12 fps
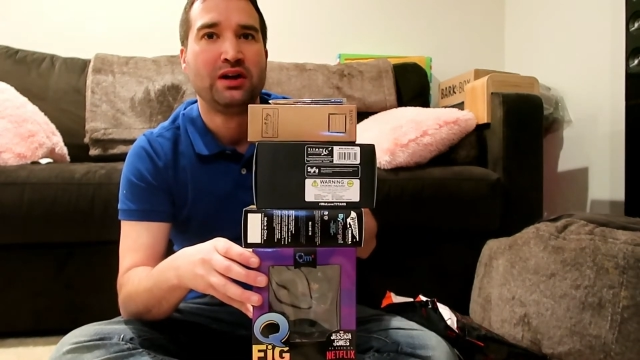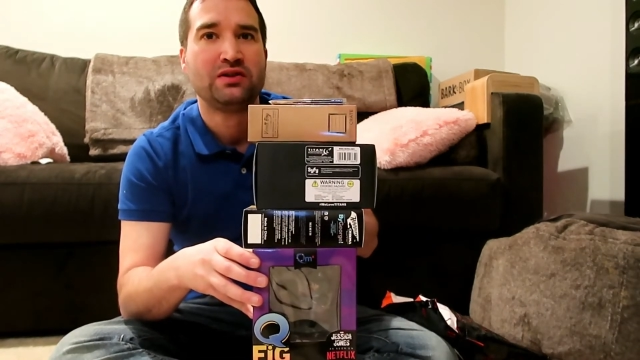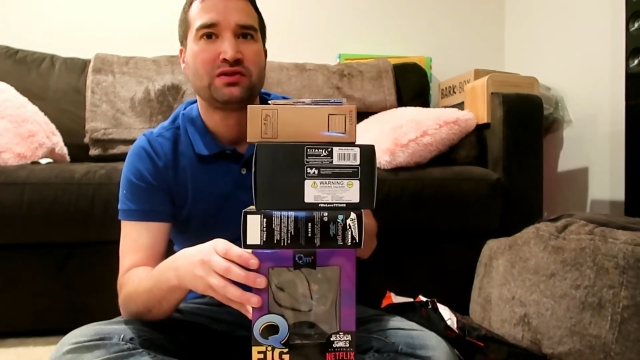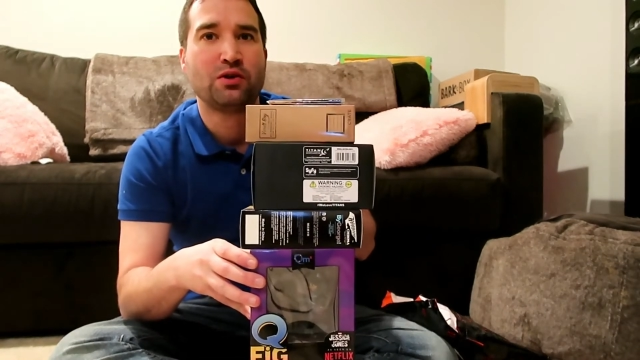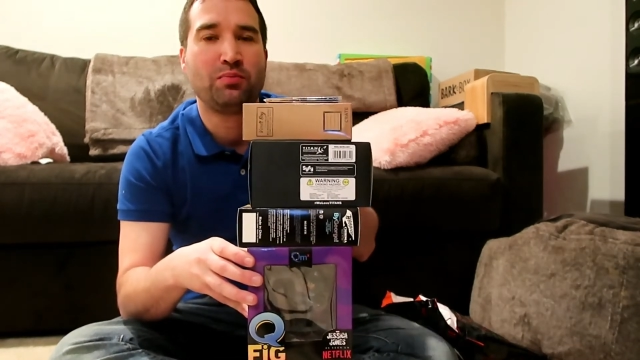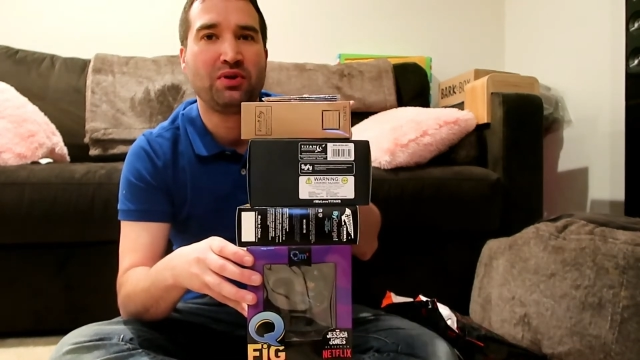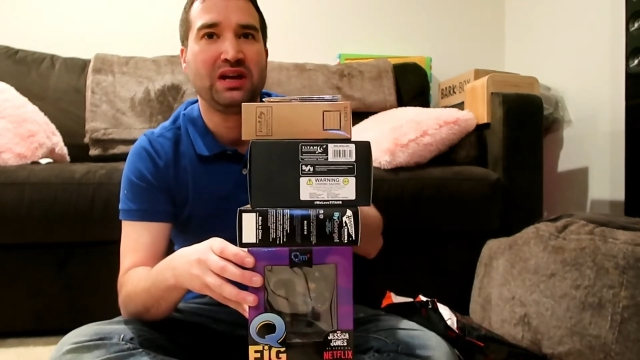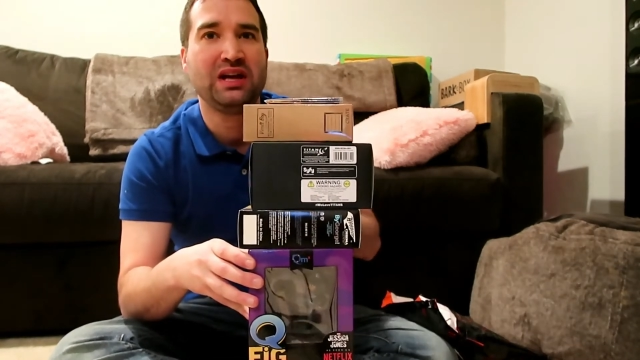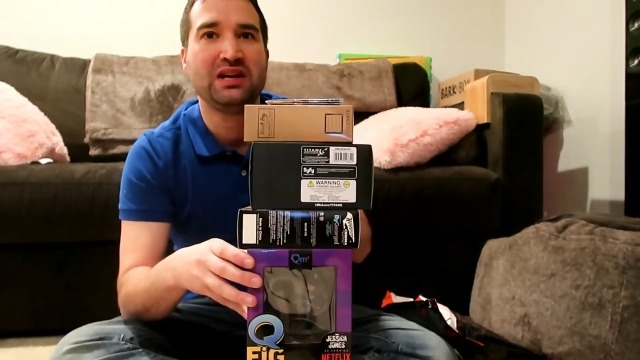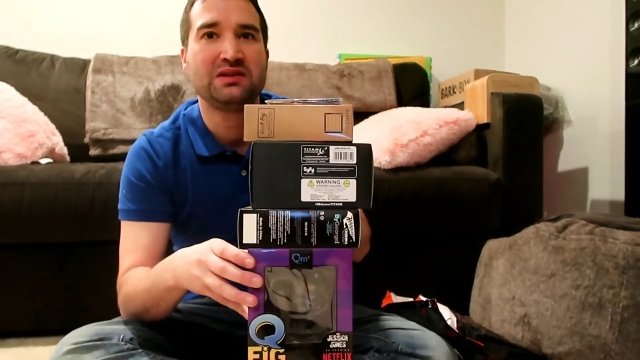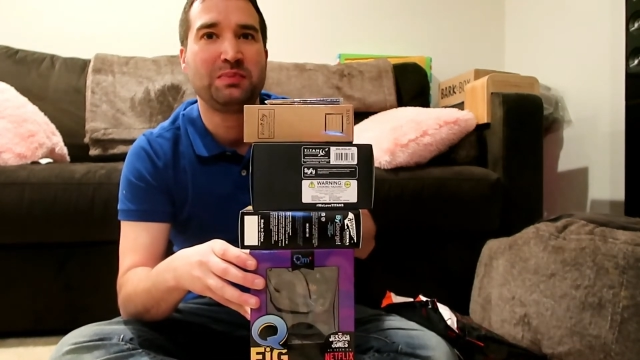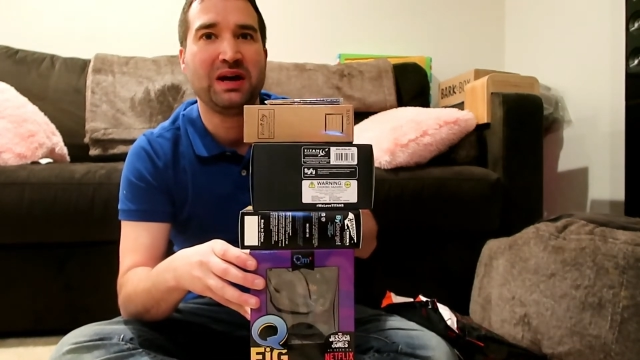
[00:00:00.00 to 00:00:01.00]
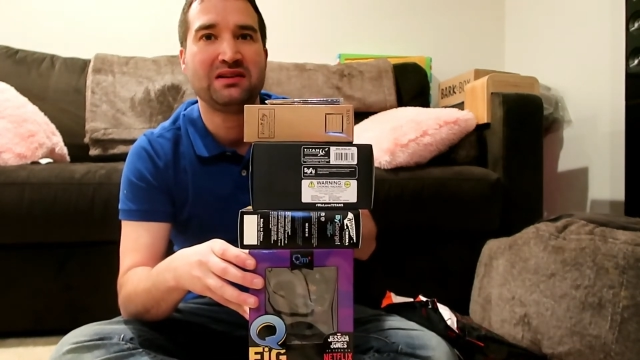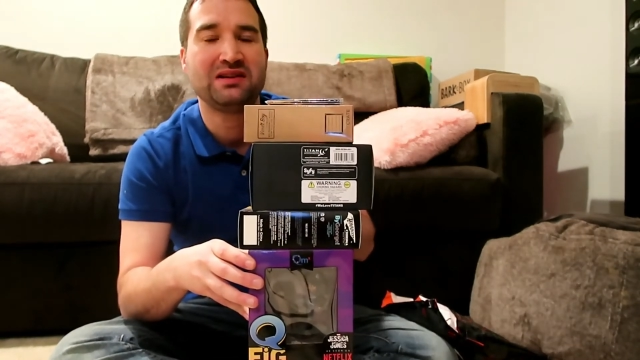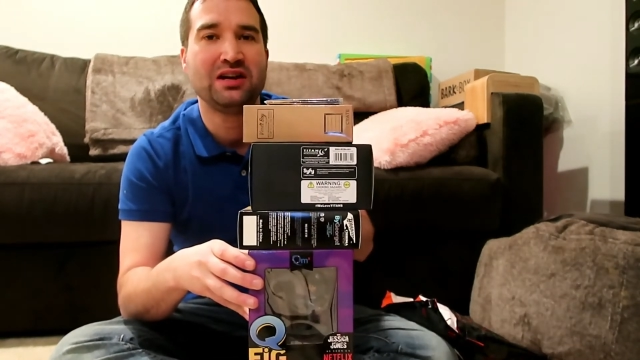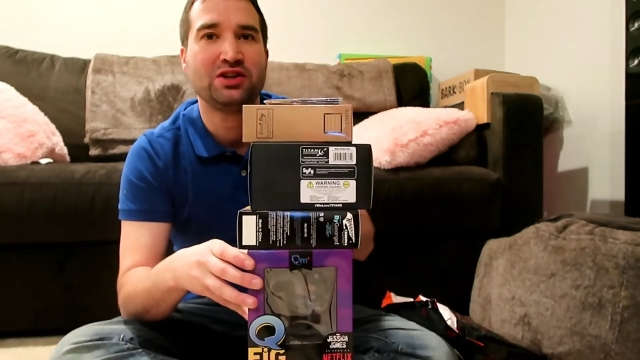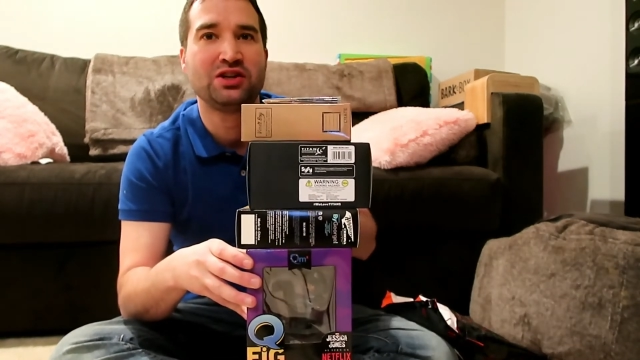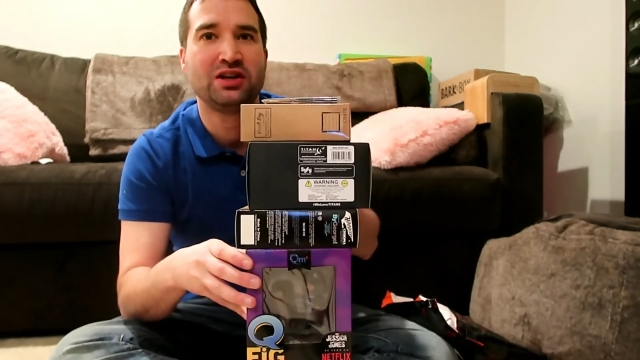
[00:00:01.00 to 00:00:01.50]
so please pay
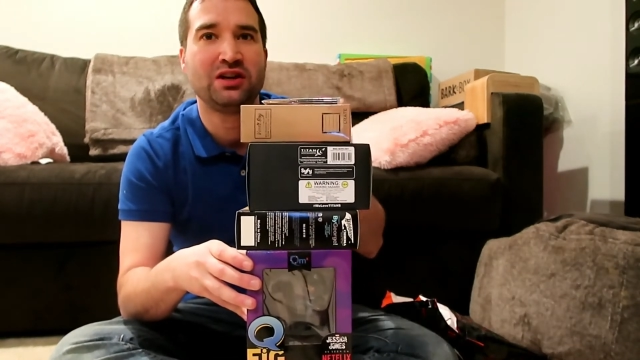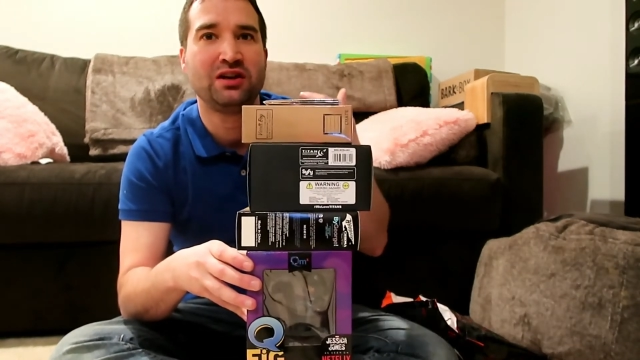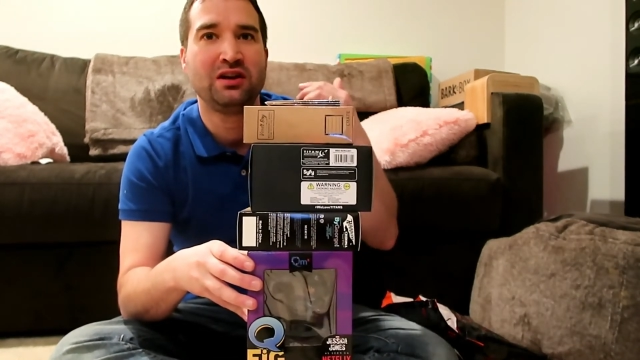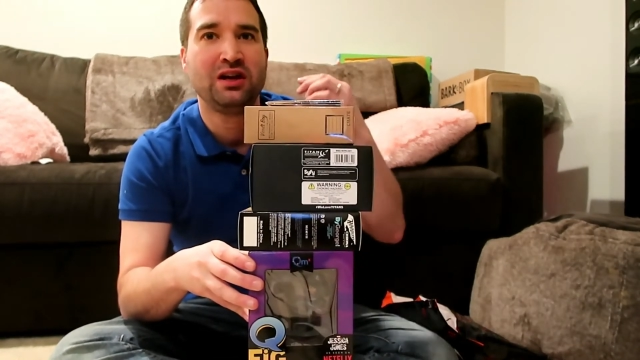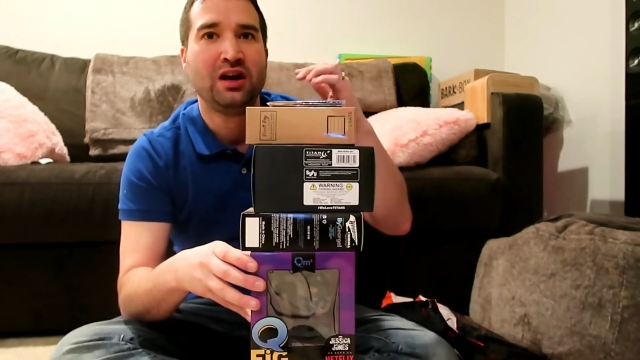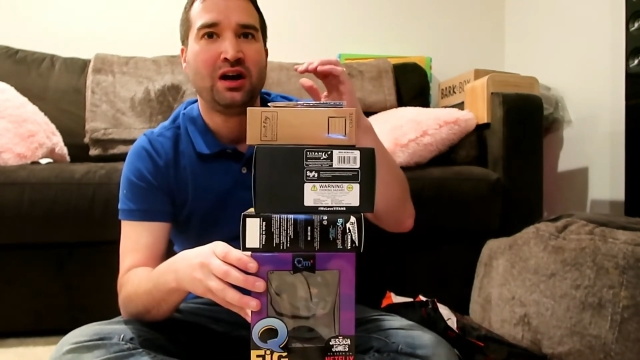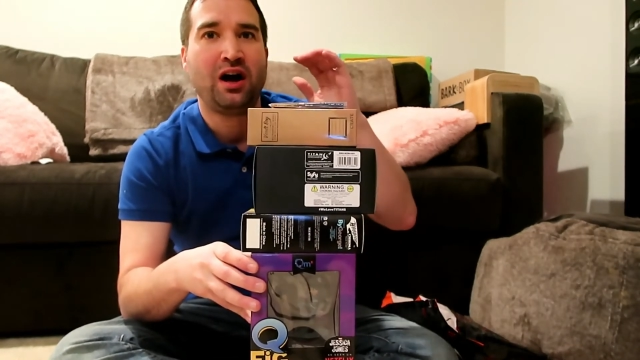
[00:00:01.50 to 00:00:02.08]
attention